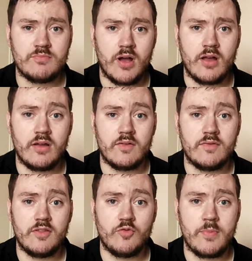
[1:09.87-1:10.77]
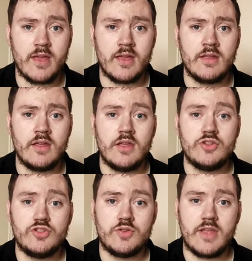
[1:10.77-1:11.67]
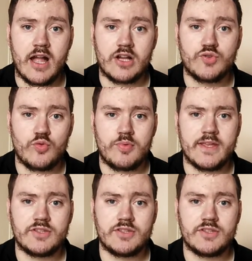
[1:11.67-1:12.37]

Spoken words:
part of the repair to the actual repair.